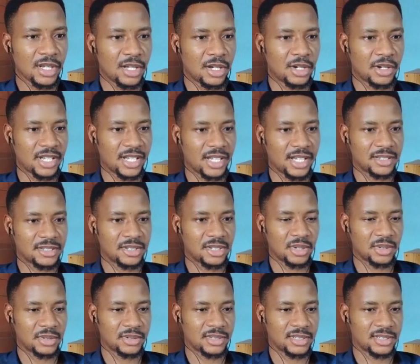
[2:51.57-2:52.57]
Okay,
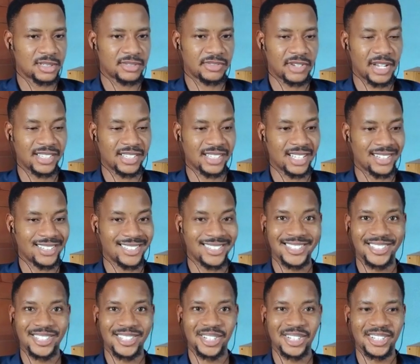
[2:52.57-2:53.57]
so it's
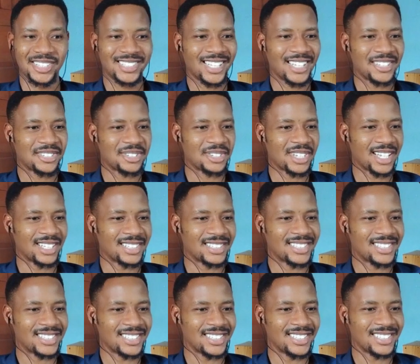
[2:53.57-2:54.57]
finally done, as you can
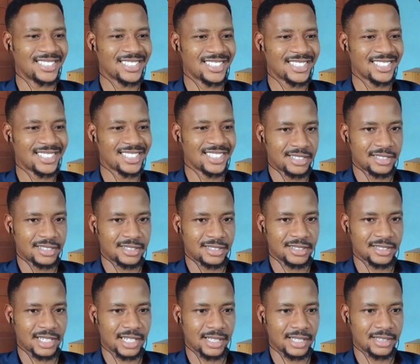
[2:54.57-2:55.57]
see.
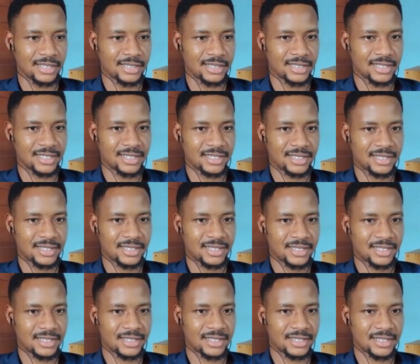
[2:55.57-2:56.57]
Look at
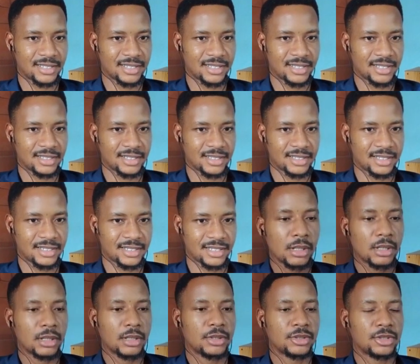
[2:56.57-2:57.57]
this.
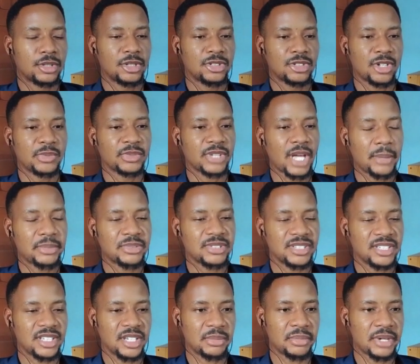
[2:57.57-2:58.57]
So sometimes
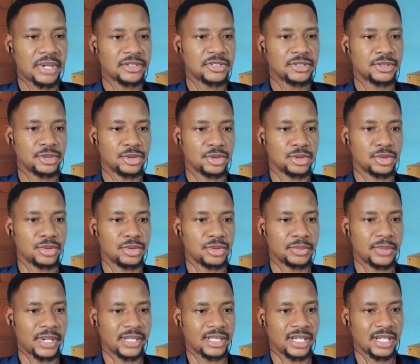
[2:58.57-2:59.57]
the image you
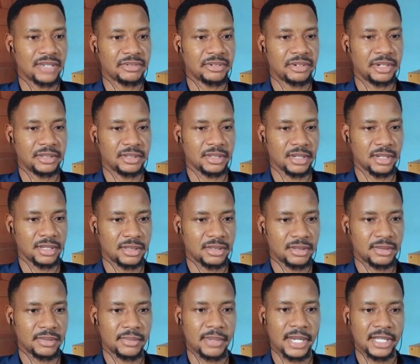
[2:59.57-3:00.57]
might have created
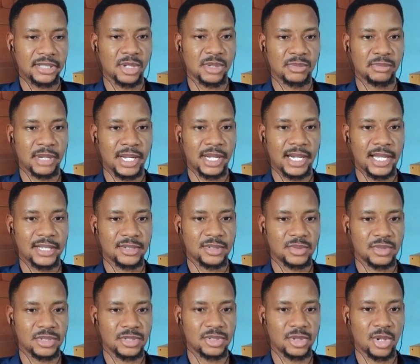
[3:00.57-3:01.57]
might not balance
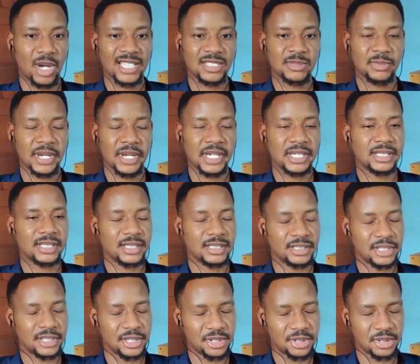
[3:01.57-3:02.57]
with your aspect
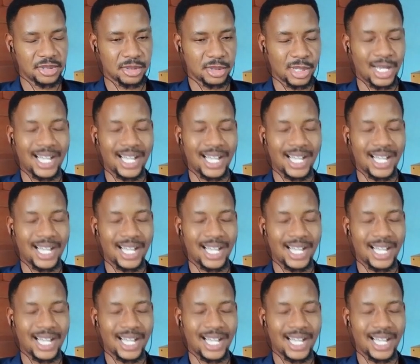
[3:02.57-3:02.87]
ratio.